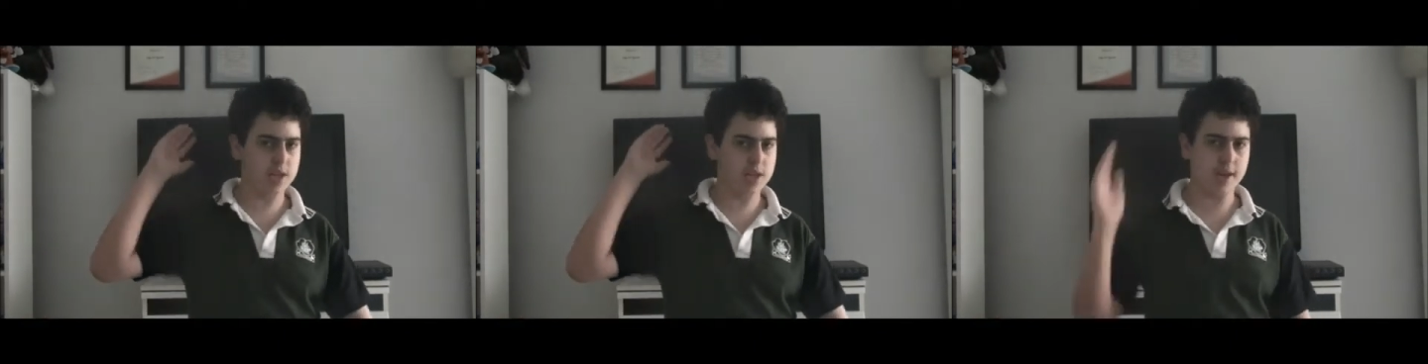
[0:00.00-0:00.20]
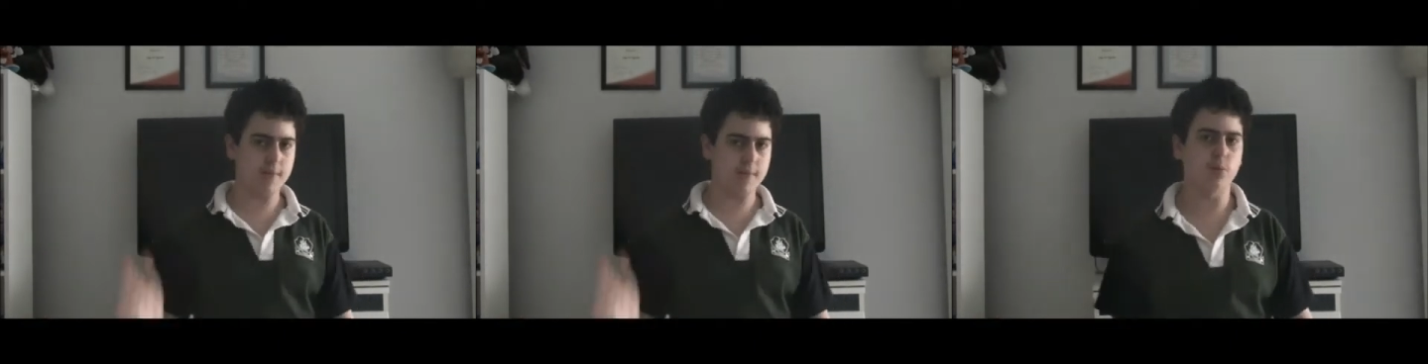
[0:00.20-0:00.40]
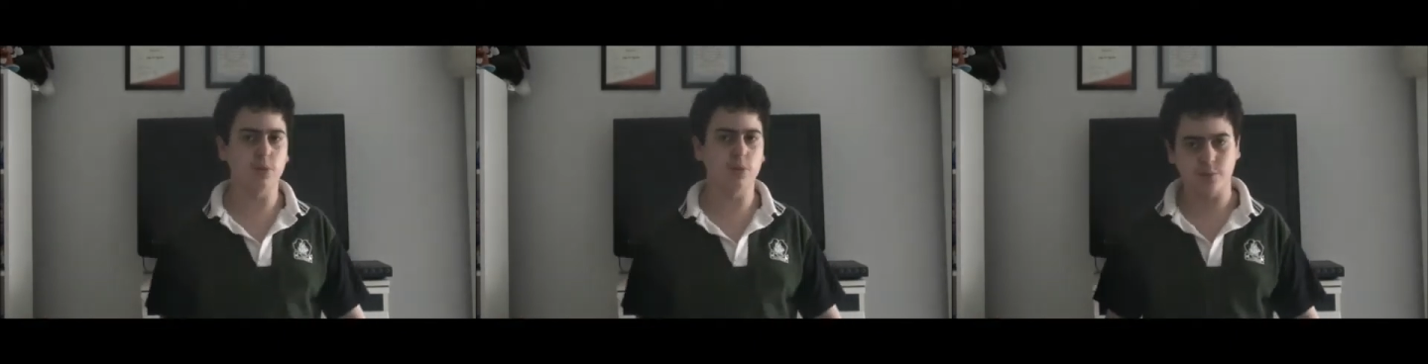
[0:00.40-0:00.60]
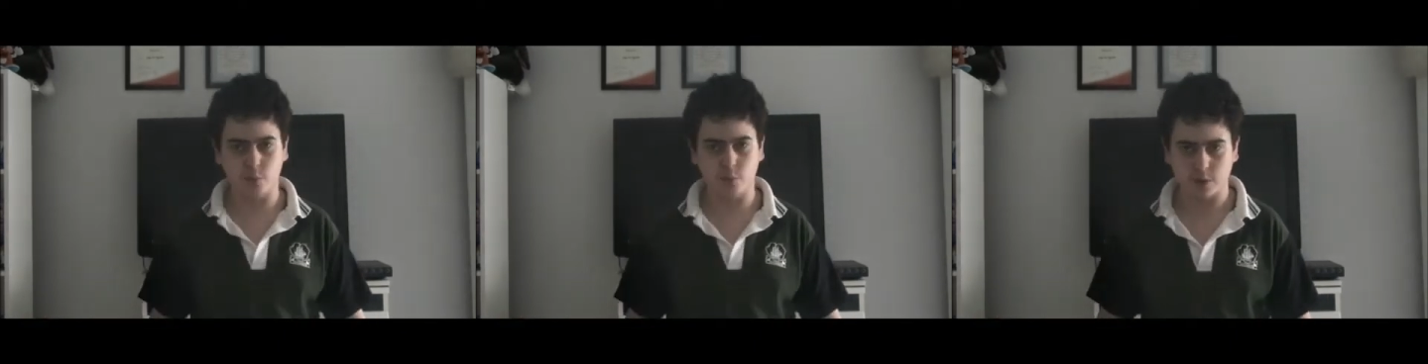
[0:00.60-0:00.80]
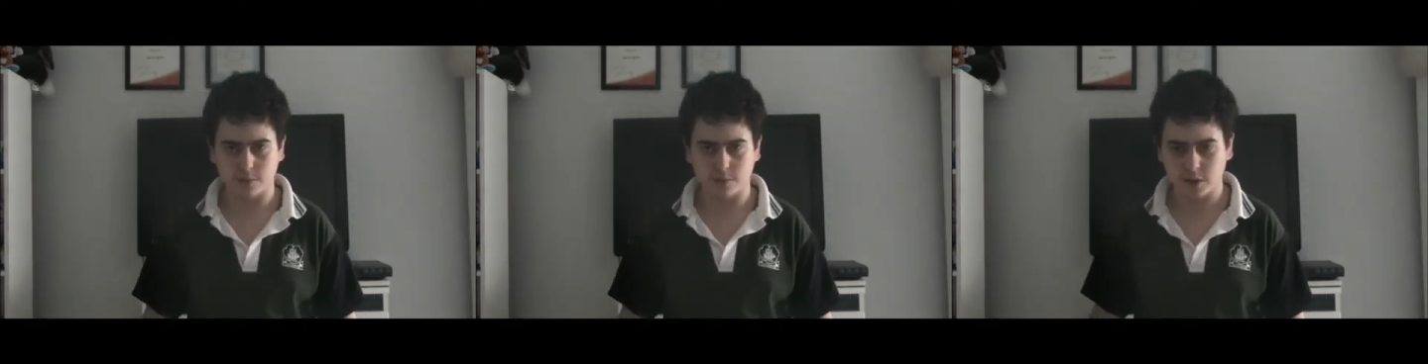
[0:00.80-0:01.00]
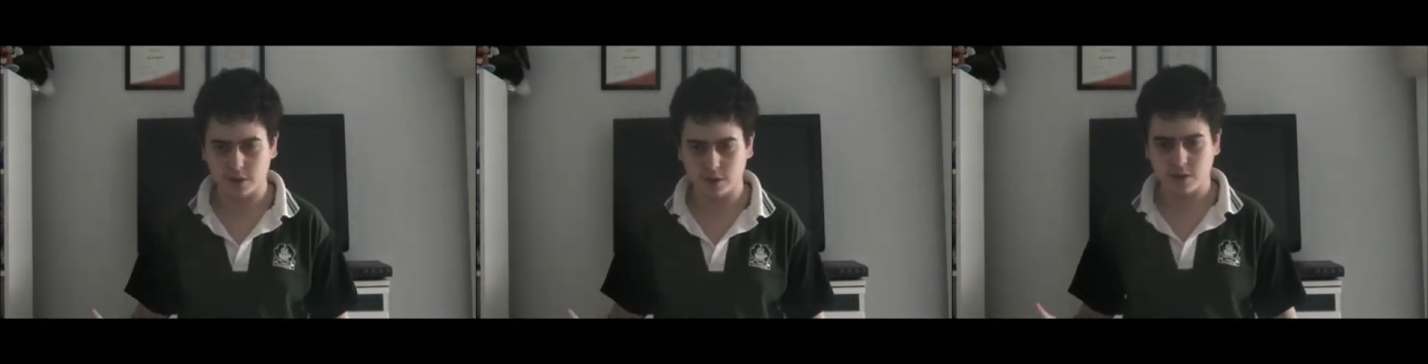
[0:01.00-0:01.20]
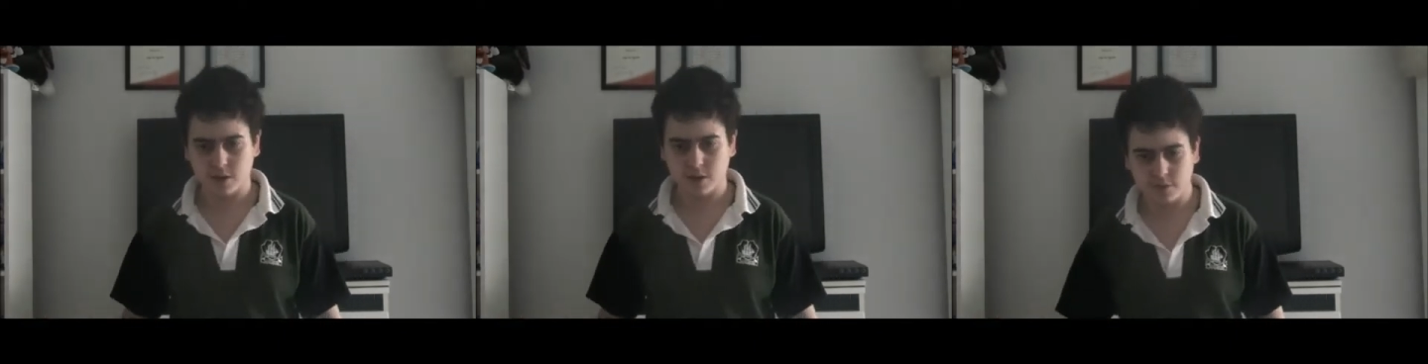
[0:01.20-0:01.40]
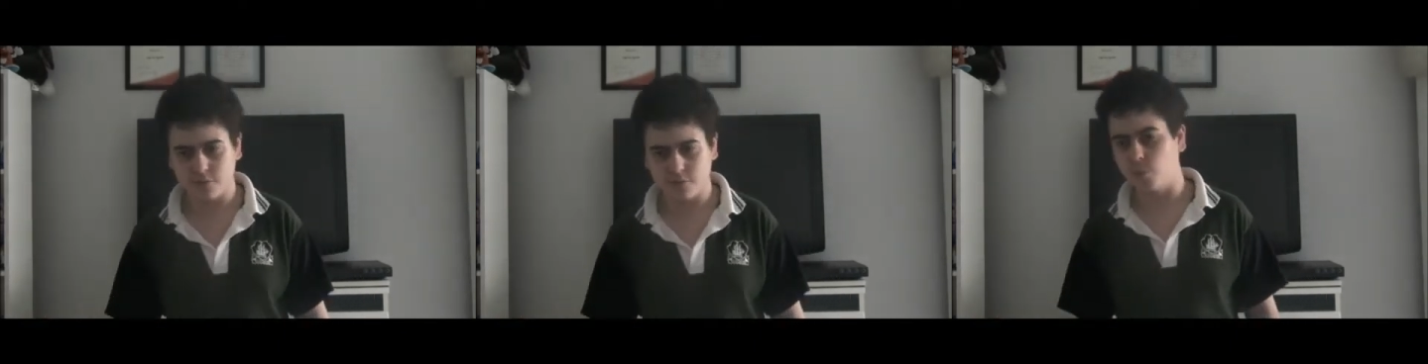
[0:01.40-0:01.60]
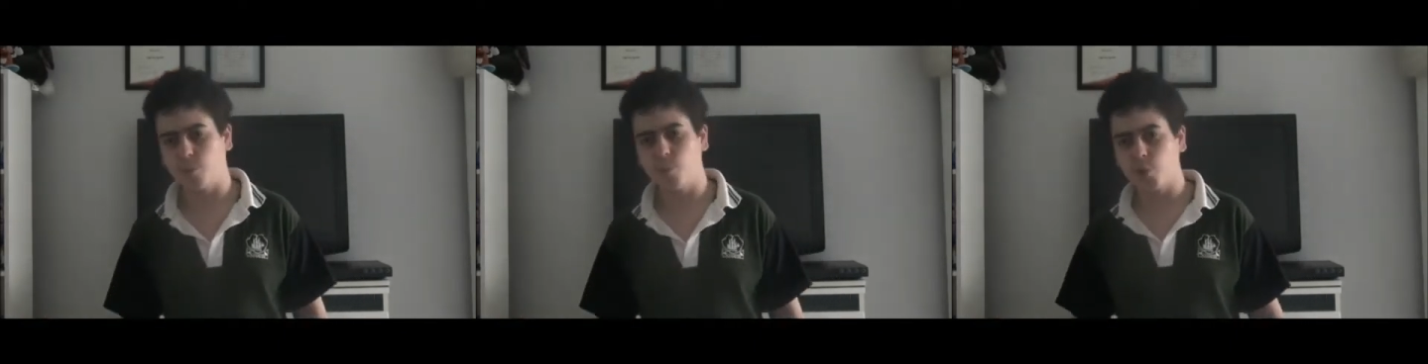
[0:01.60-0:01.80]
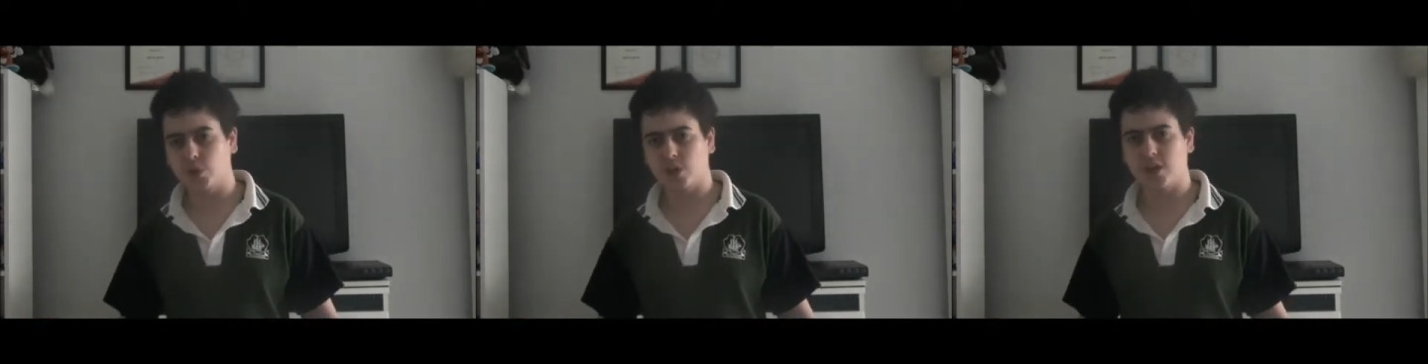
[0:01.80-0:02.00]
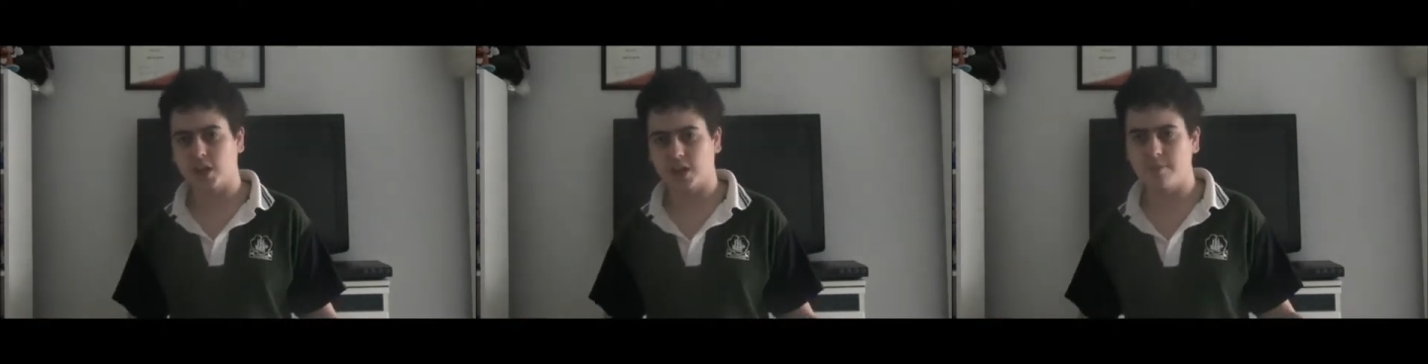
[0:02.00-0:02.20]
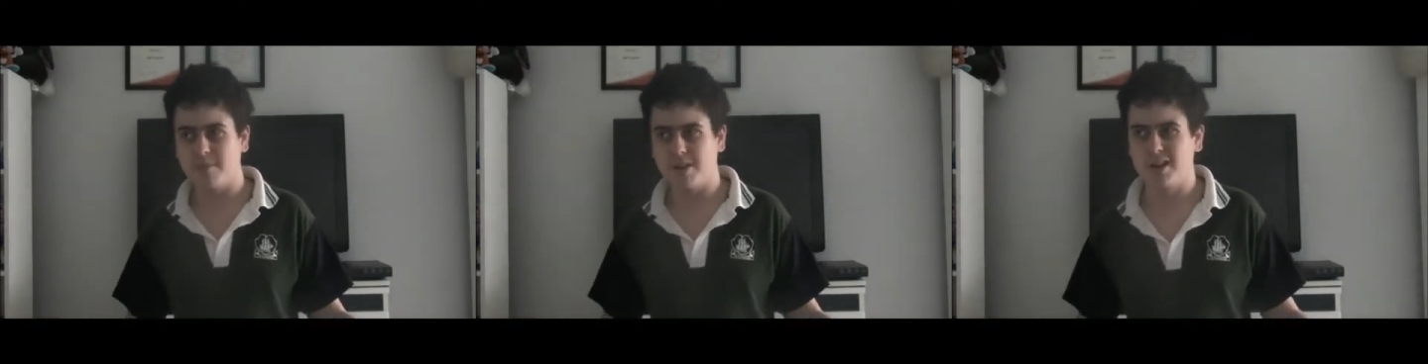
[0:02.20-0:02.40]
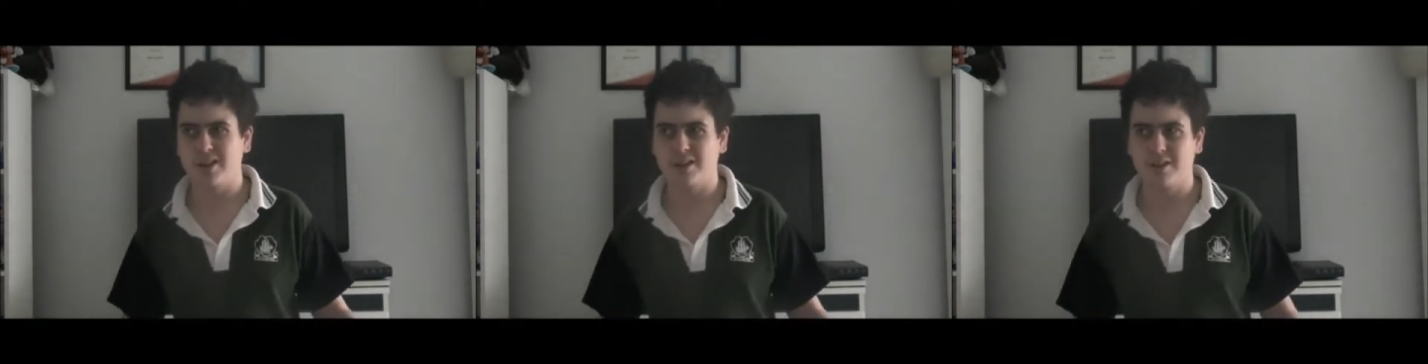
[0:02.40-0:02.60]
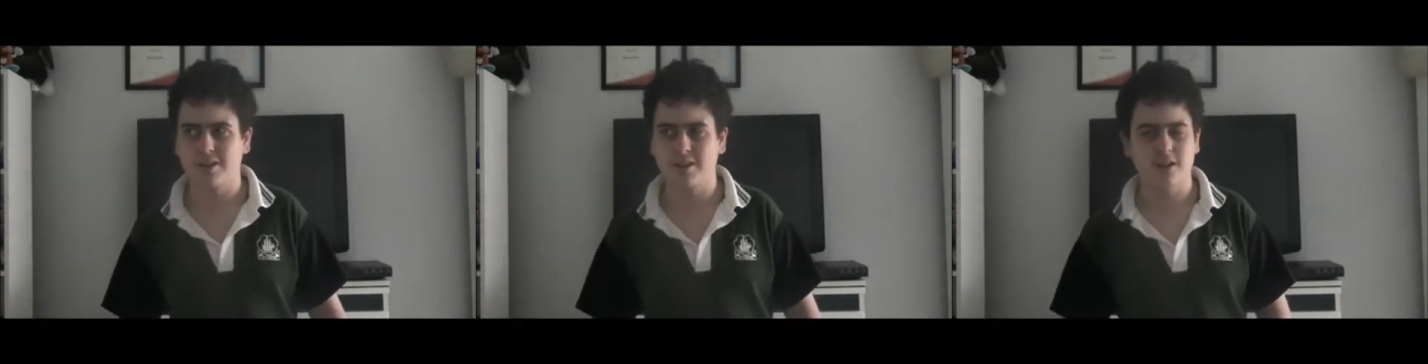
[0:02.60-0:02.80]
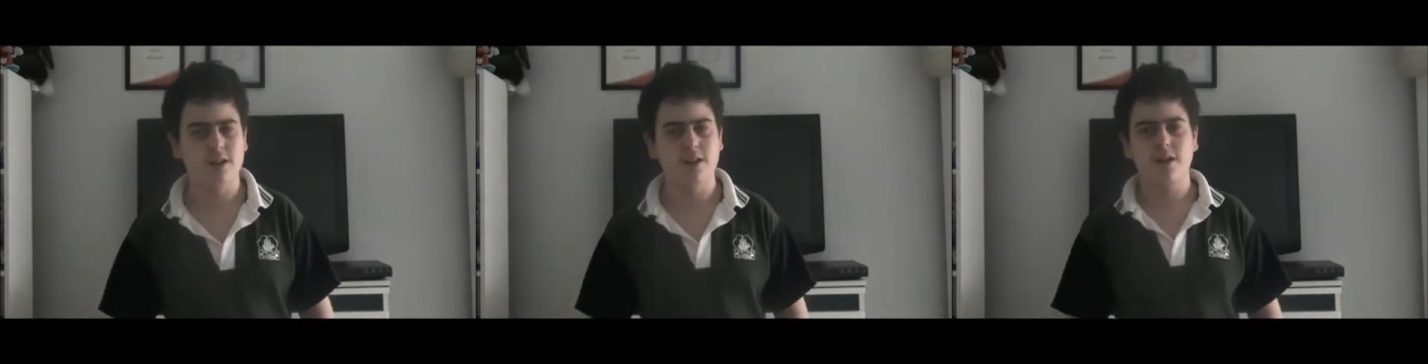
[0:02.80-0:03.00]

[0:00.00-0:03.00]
Never would have thought of it for more than like a minute.